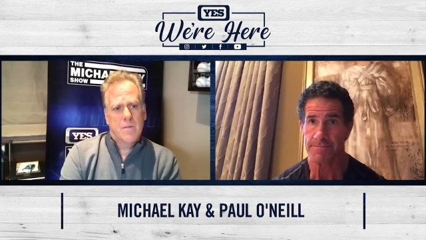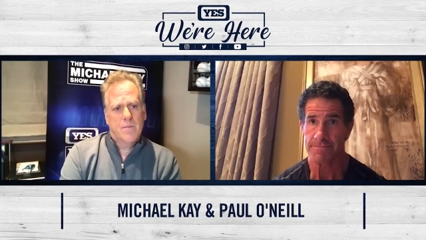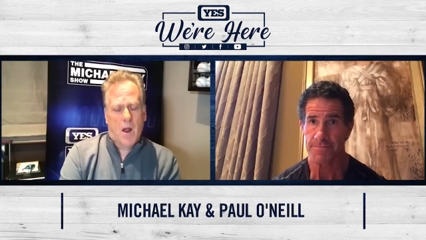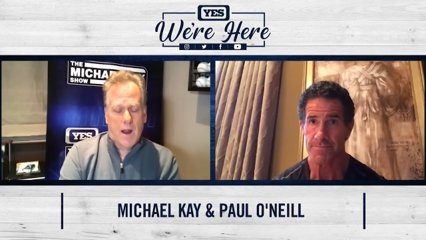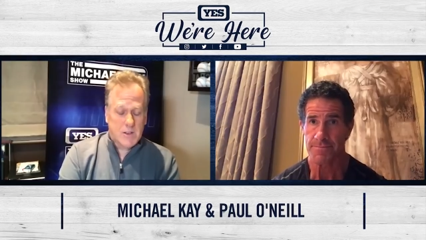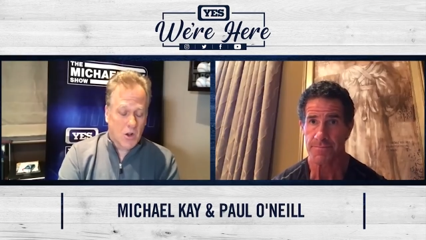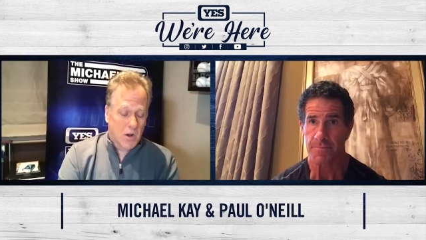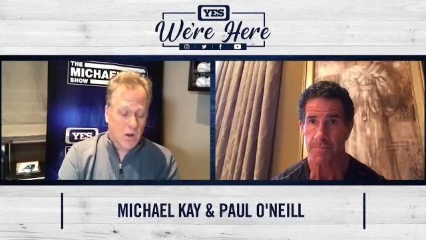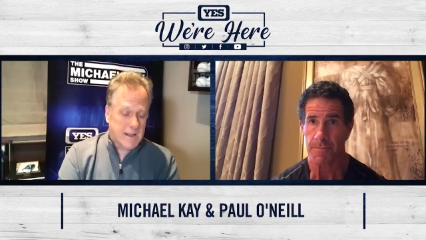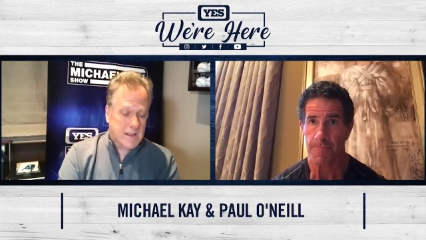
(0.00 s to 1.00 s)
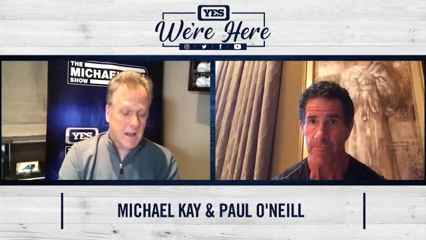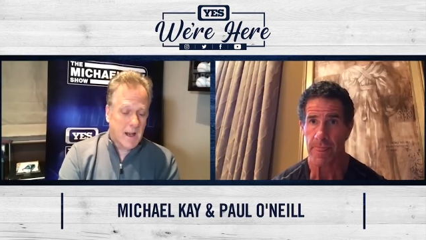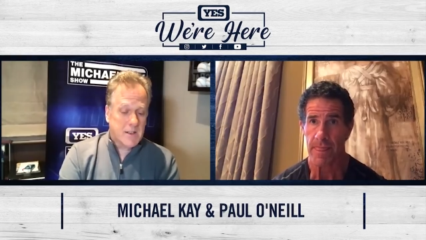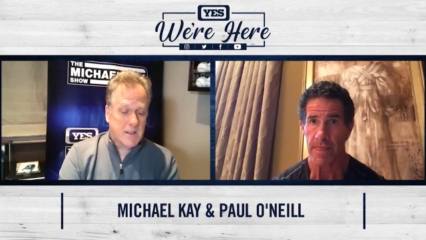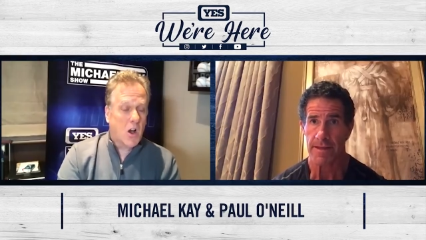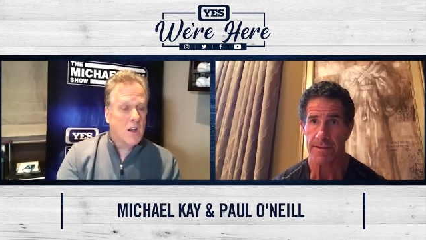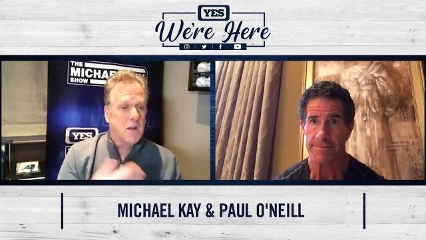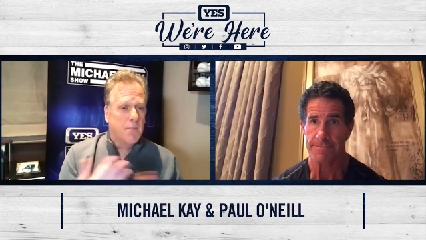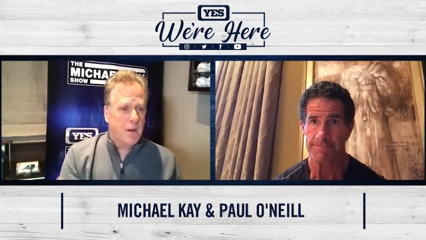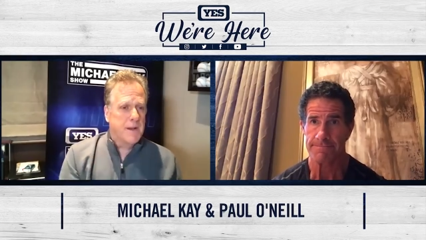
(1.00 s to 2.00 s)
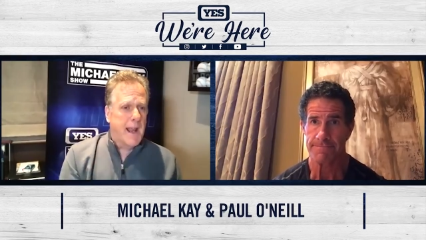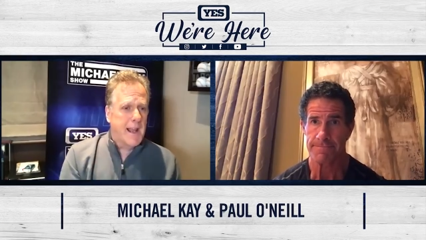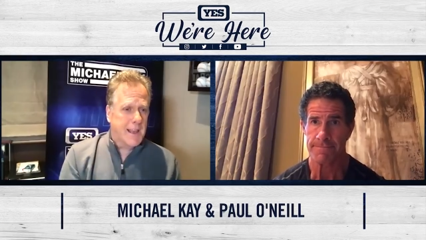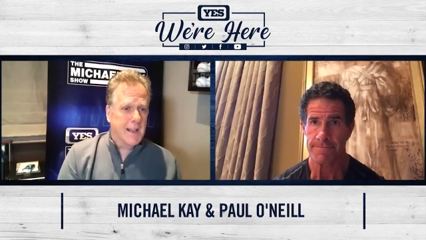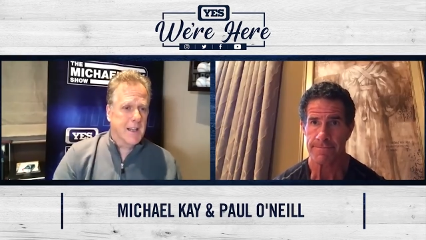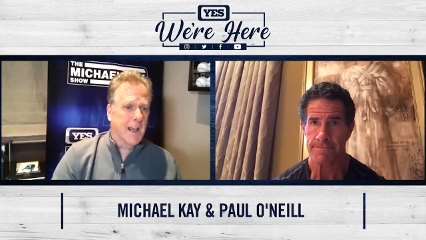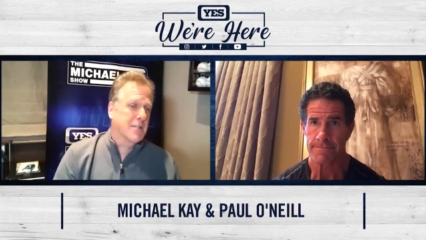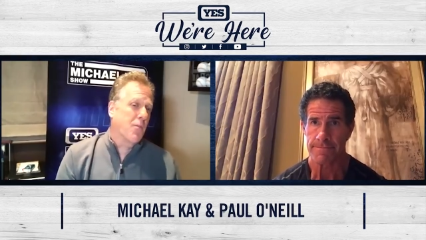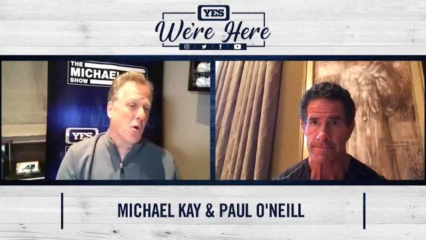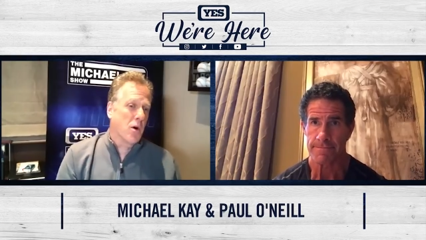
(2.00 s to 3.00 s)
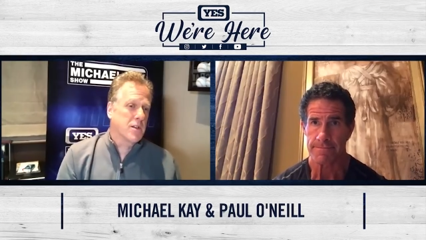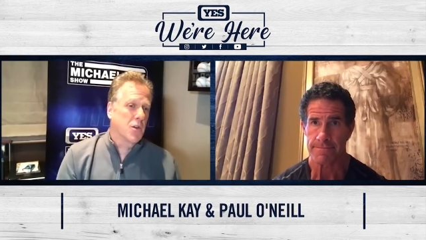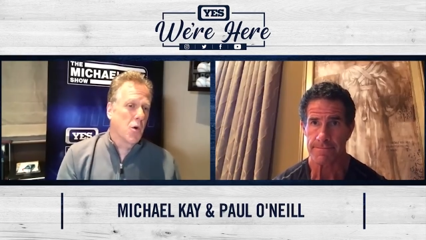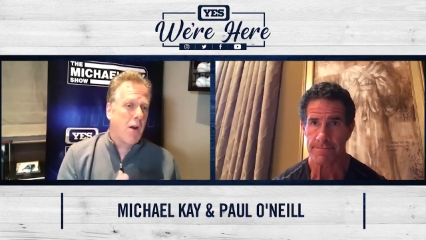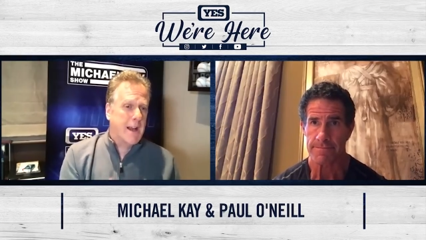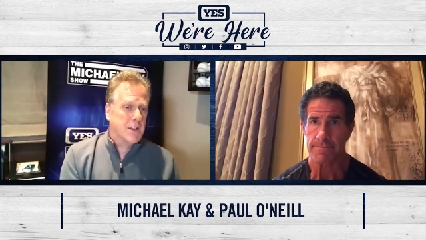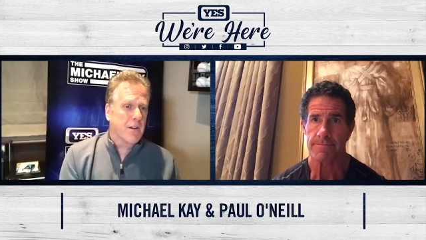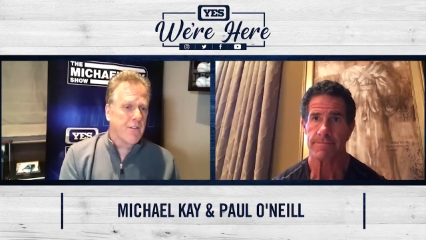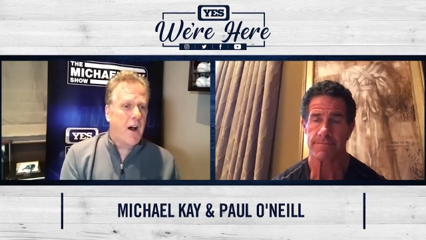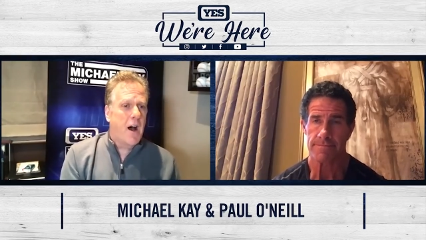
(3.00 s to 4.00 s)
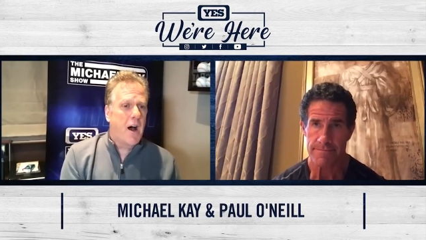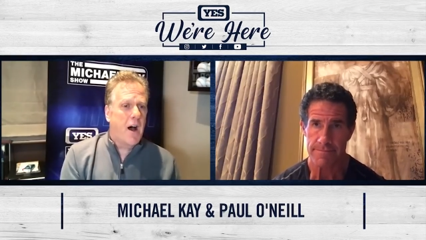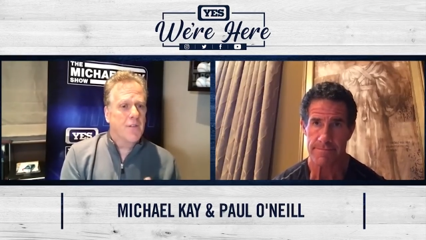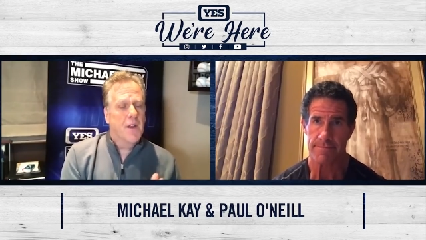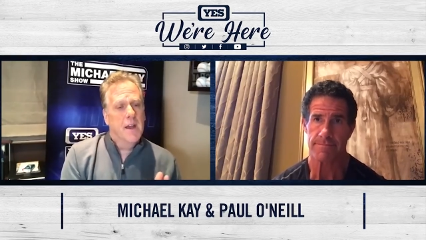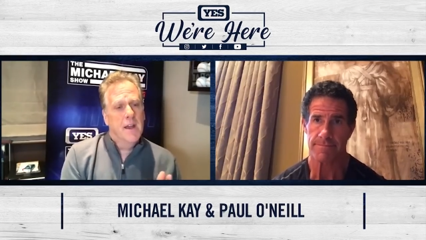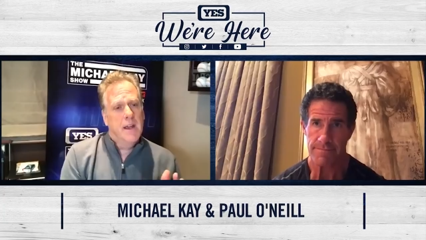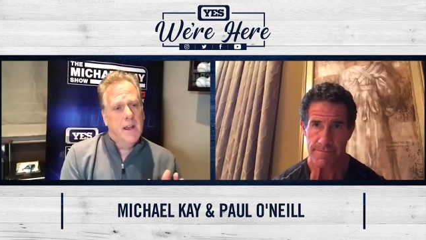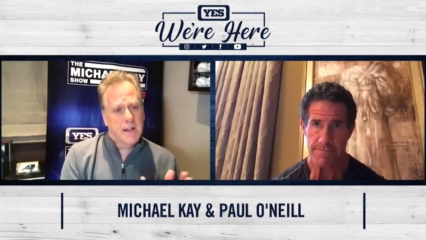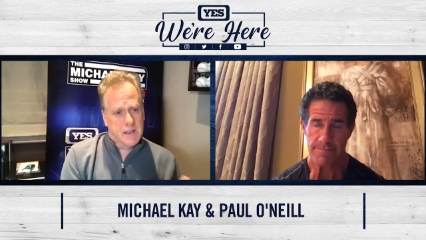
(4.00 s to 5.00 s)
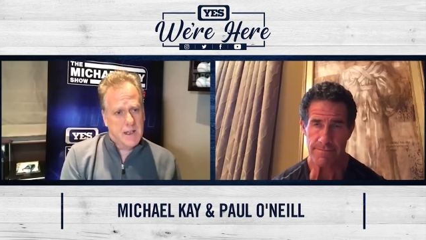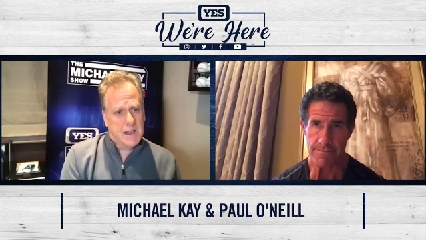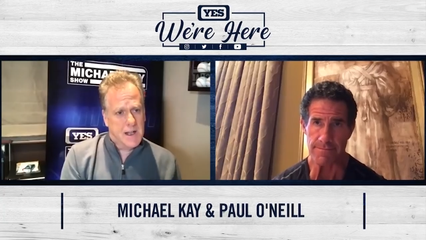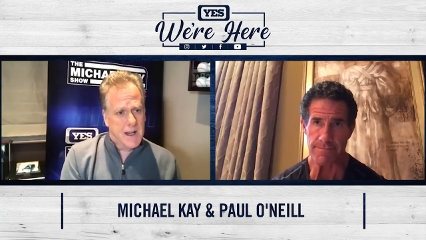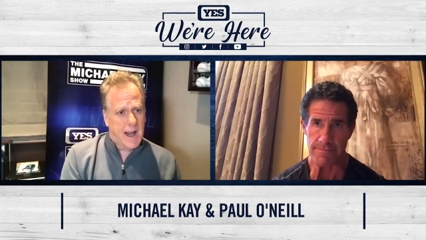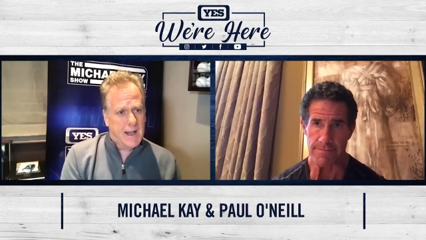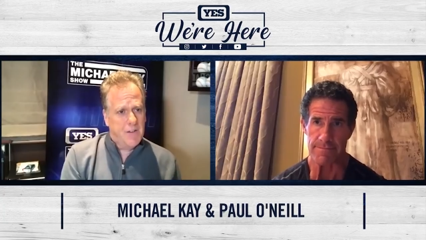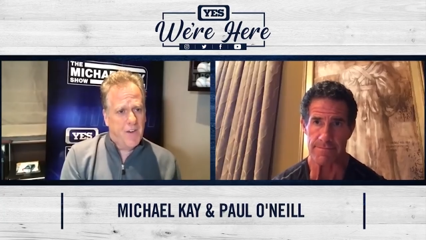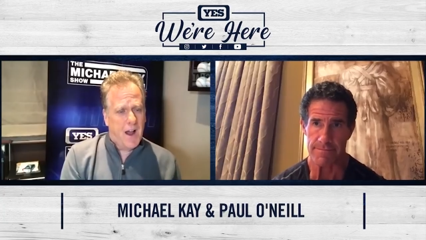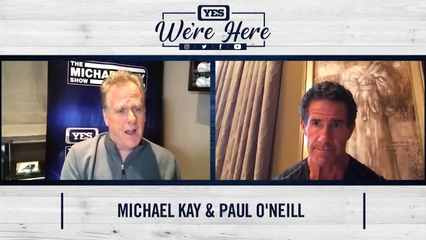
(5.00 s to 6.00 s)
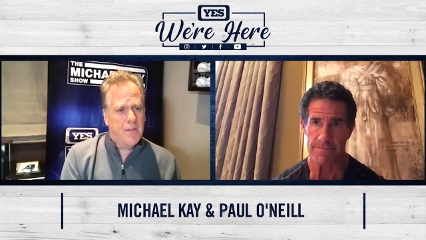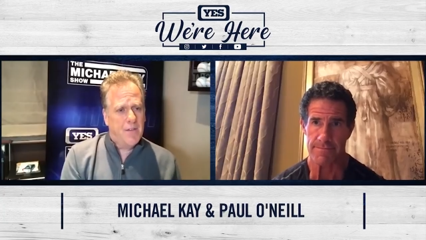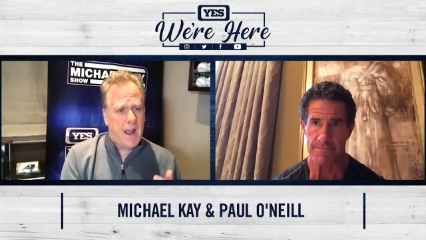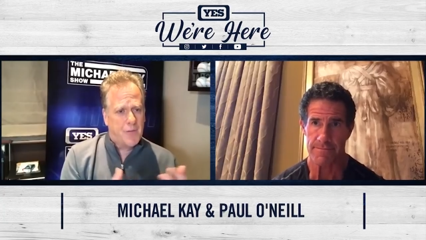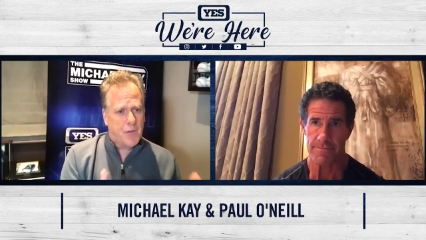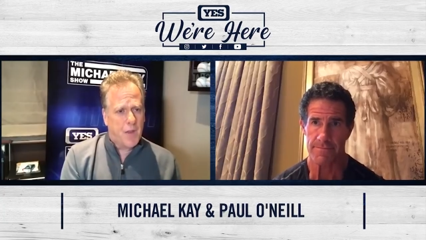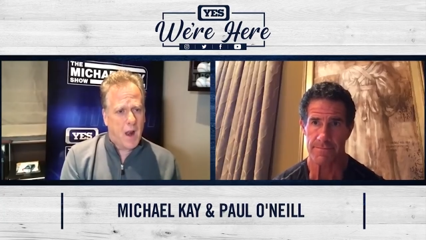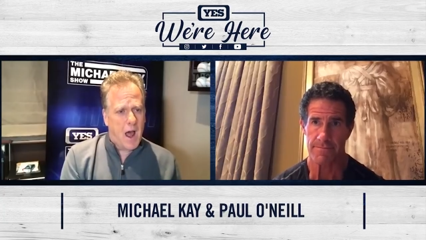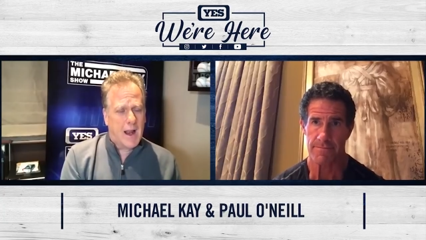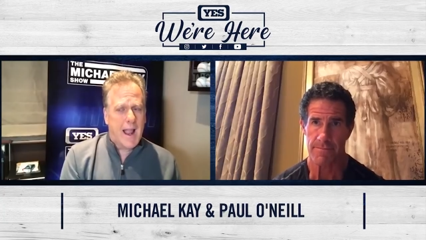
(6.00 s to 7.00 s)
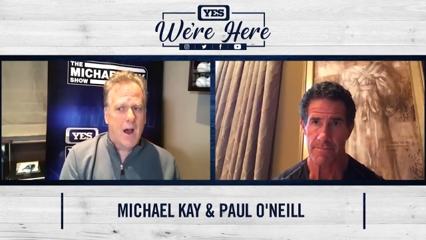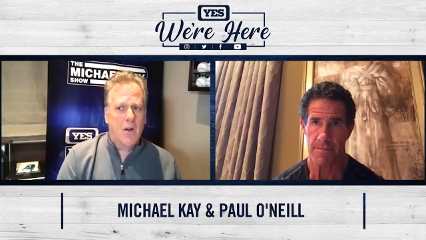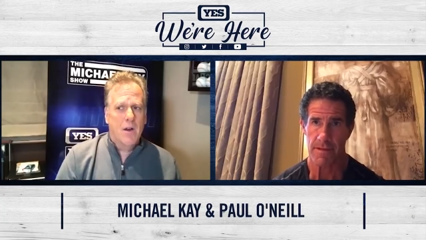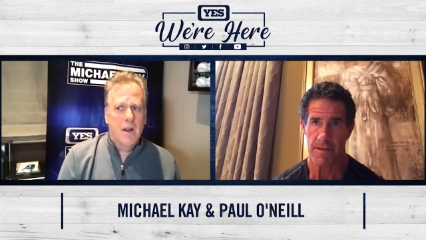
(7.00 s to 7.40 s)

Speaker 1: All right, so let's let's talk some mundane things like sports. You were actually involved in a season in '95 after the lockout,